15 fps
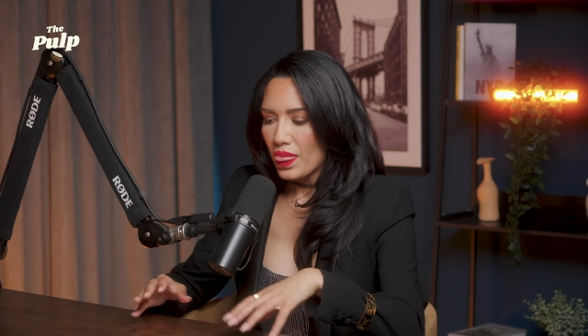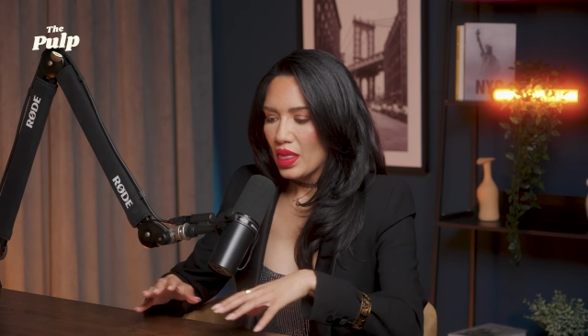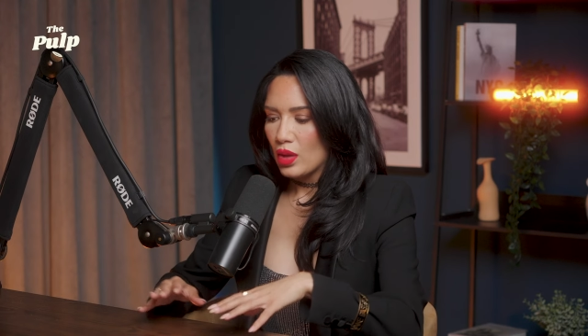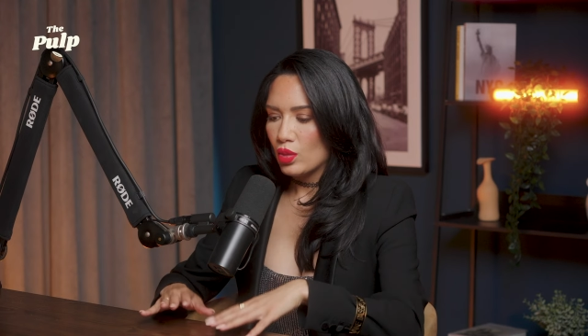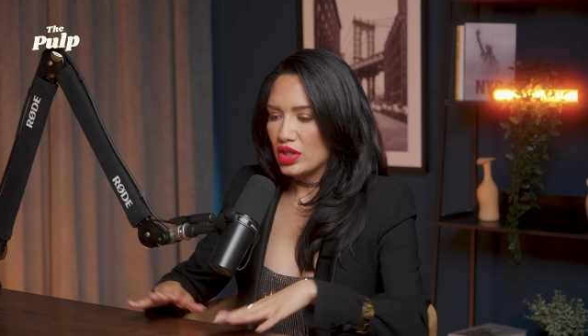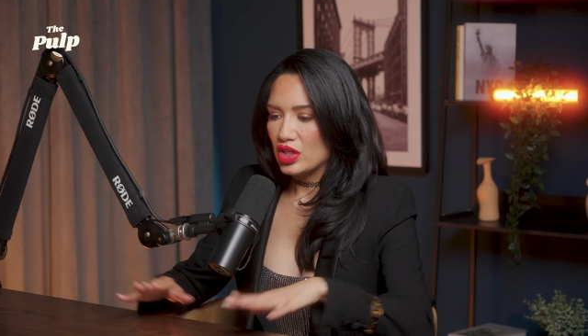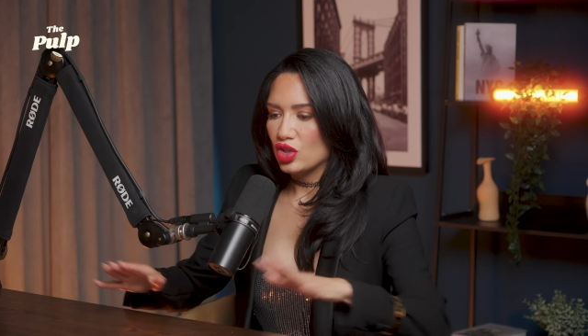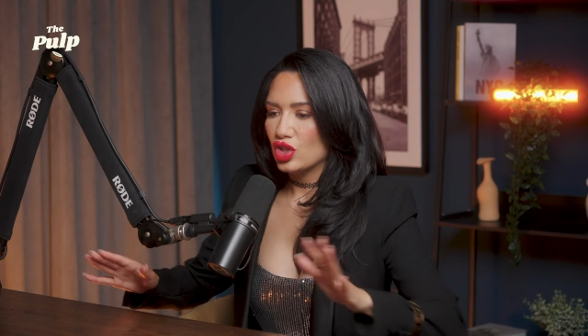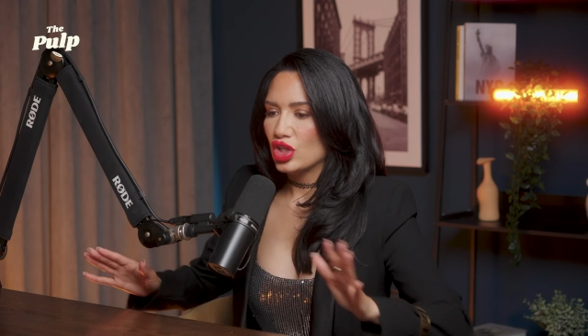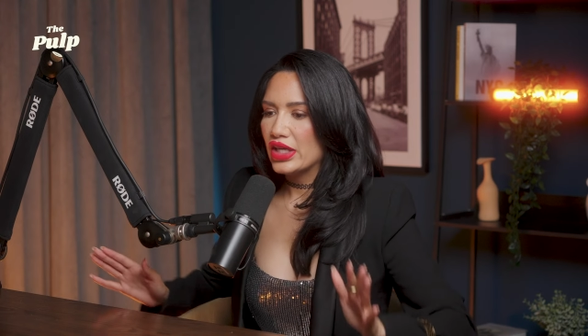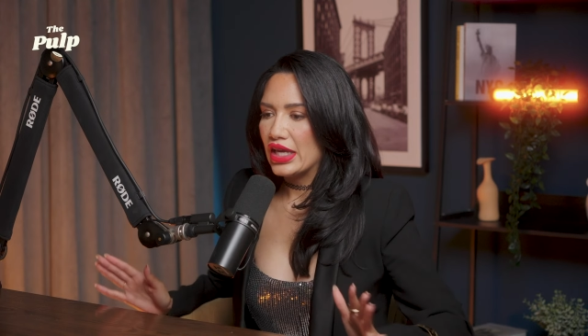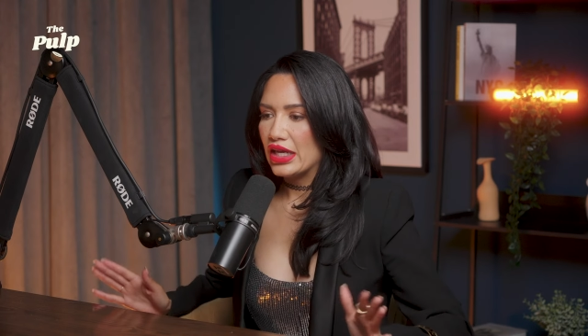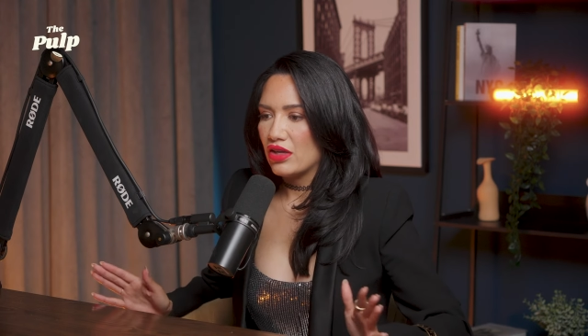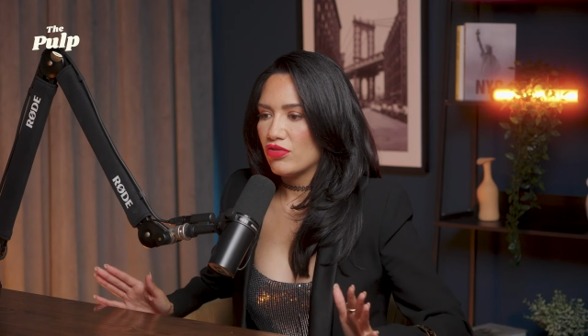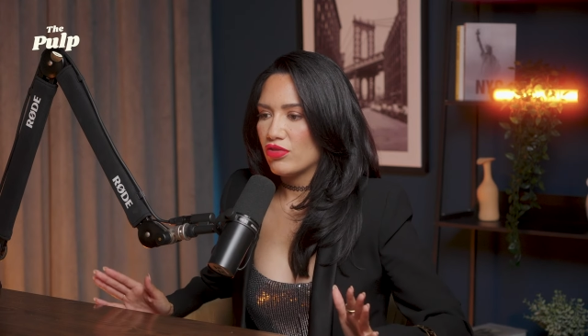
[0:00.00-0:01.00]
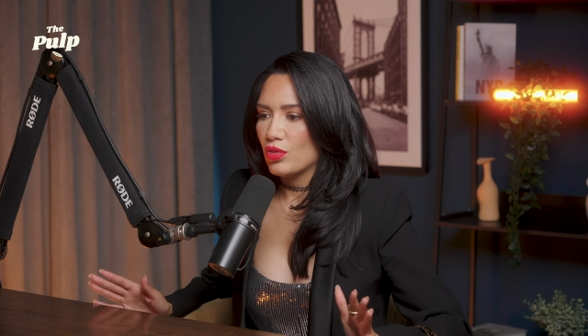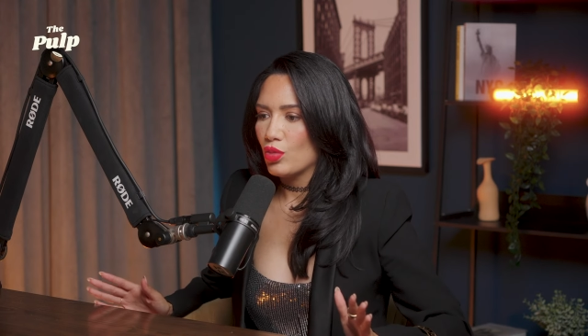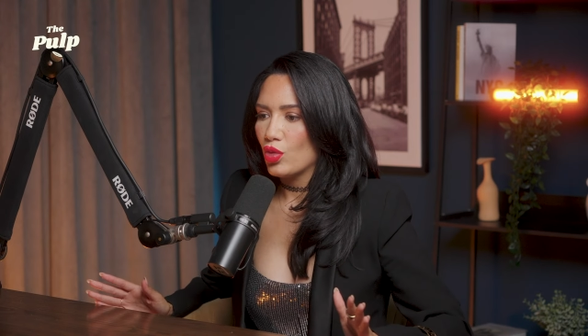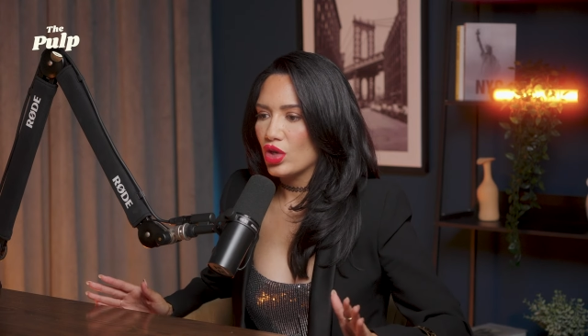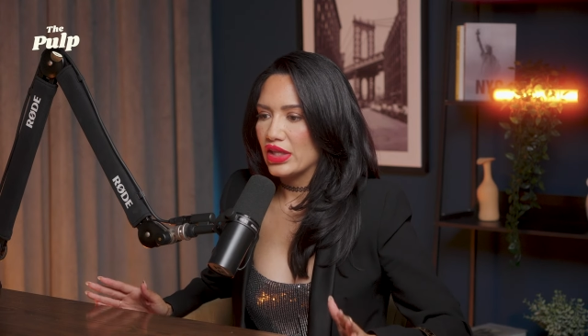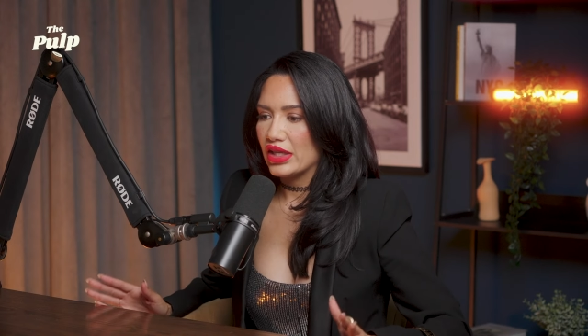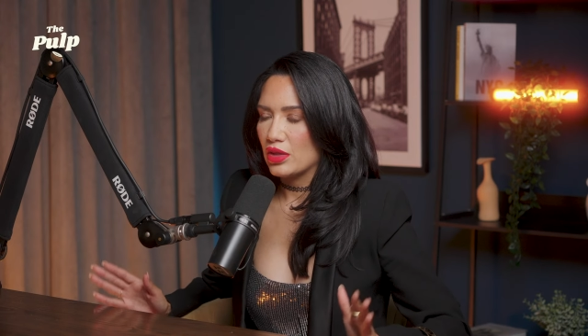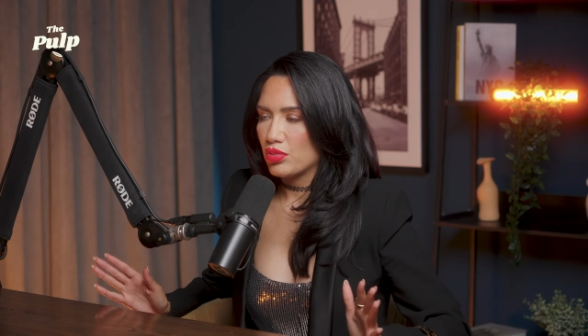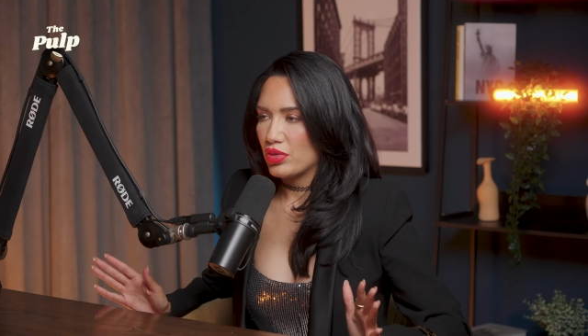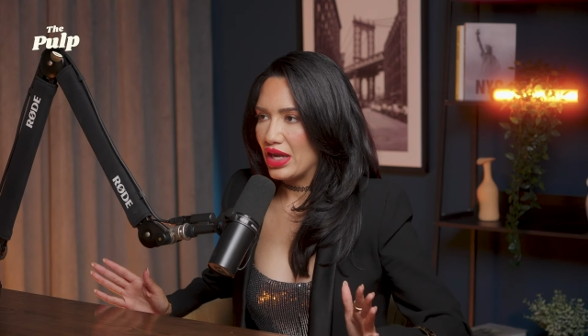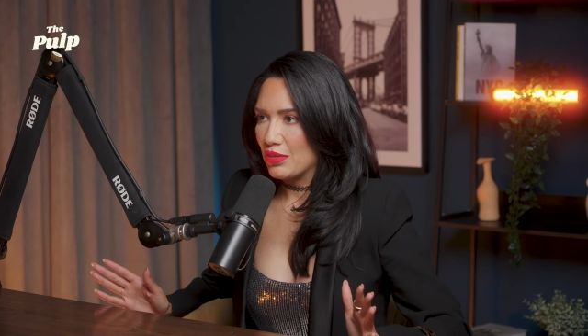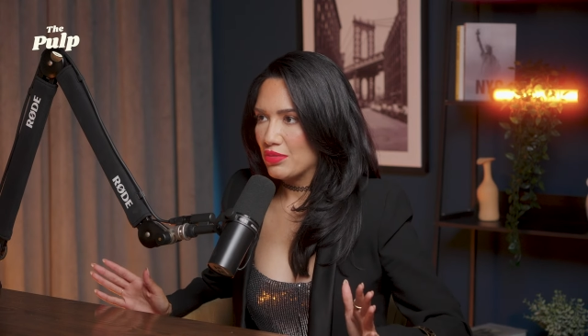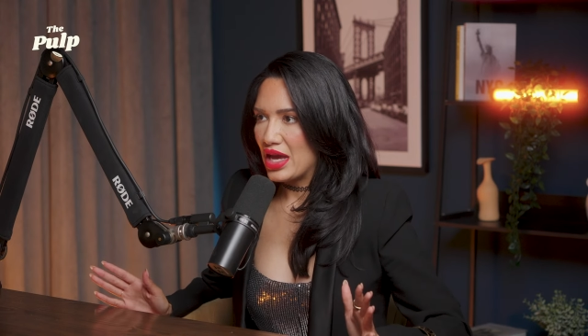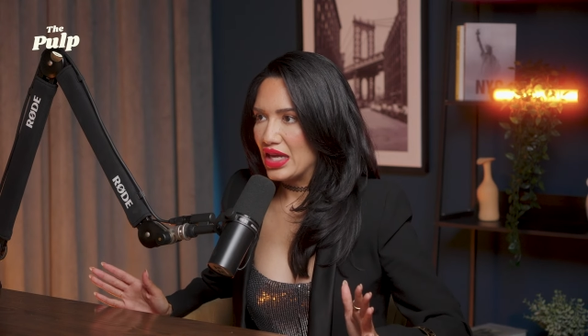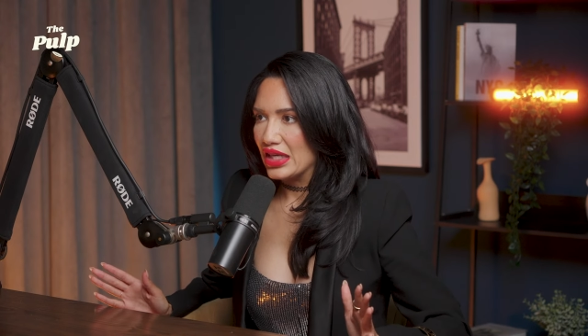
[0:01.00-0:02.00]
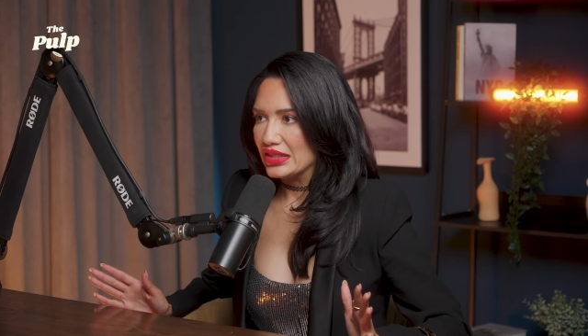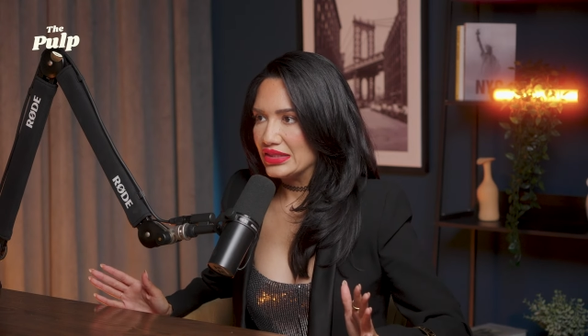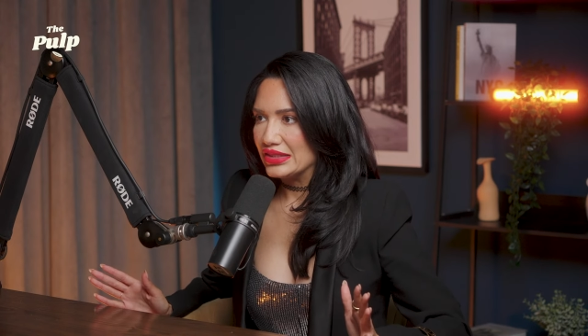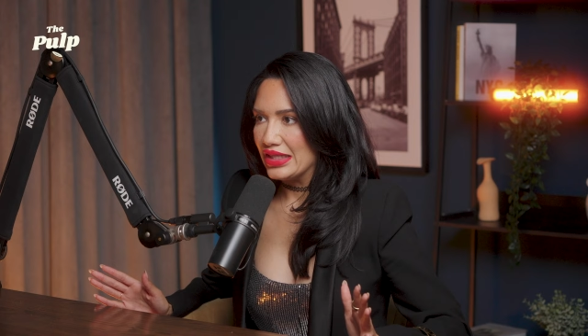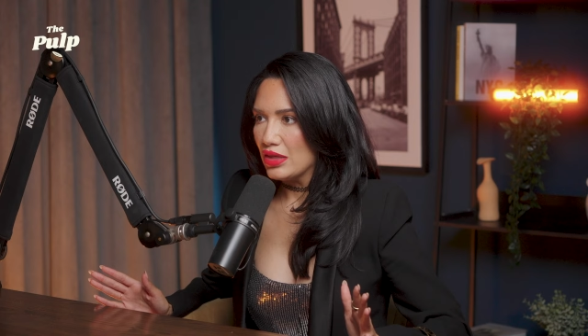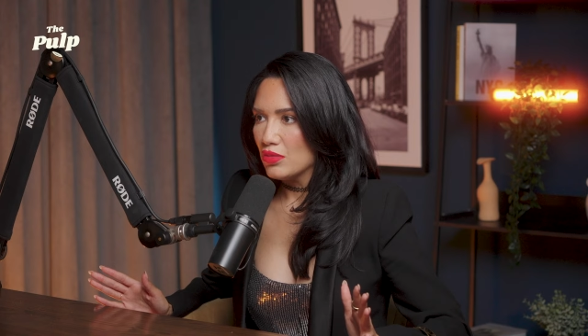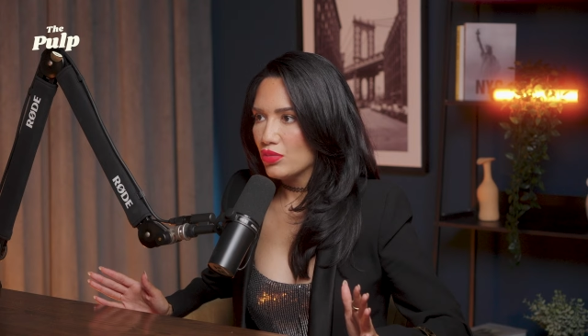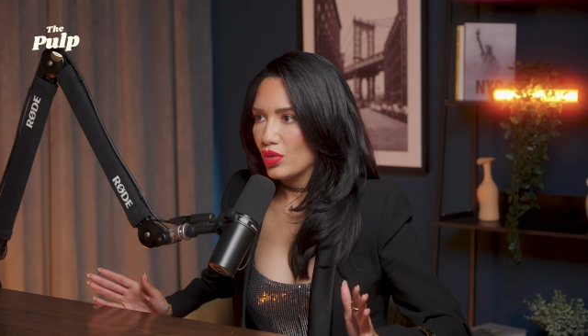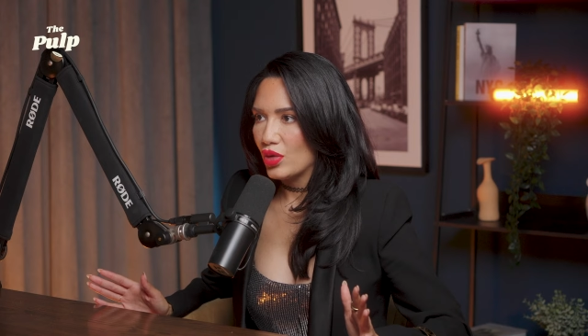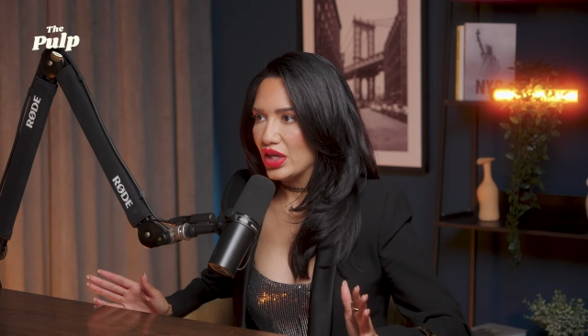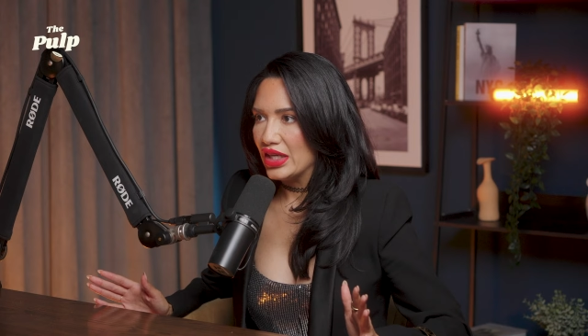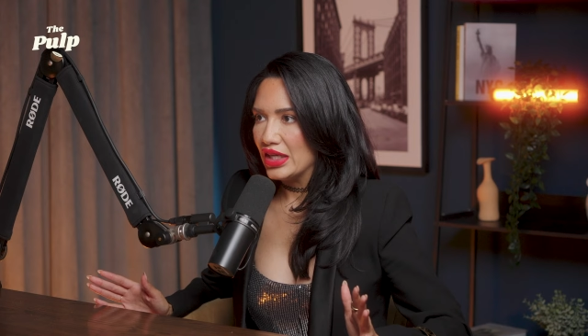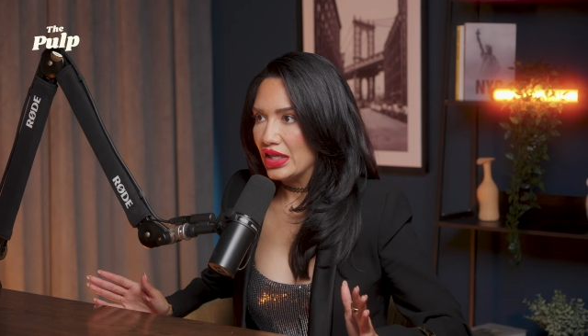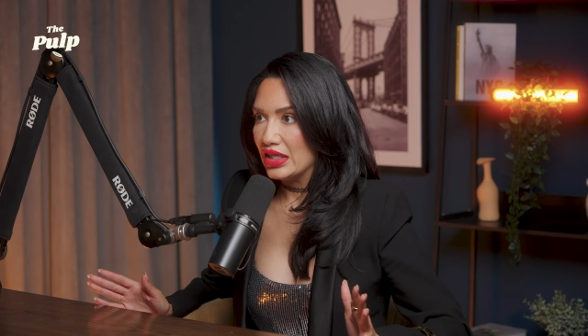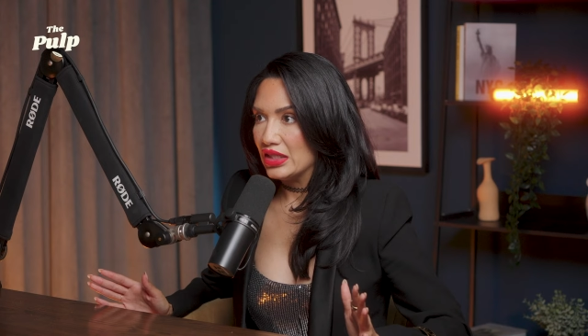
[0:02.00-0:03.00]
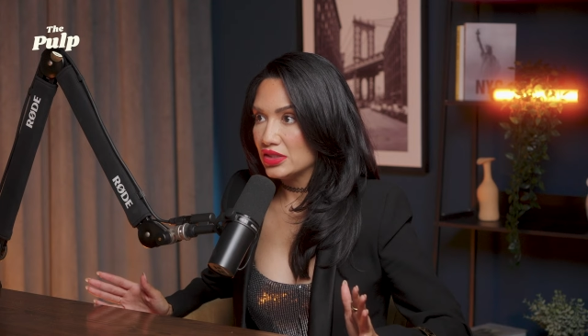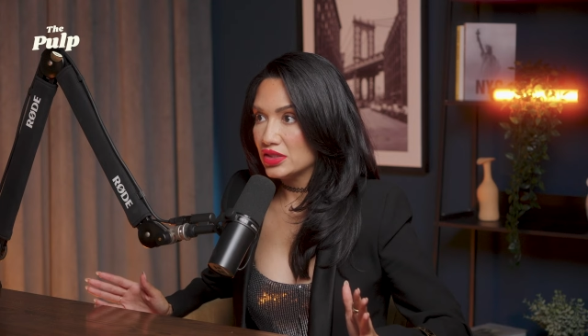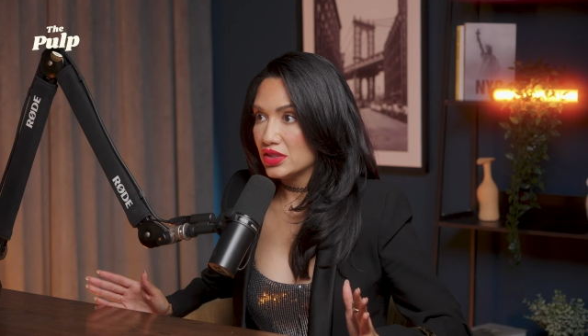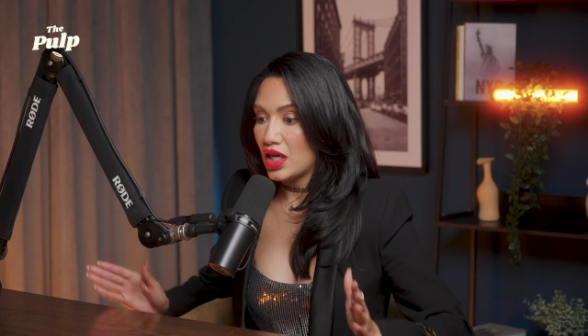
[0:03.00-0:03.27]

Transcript: when you look at it from more like a pragmatic standpoint and it's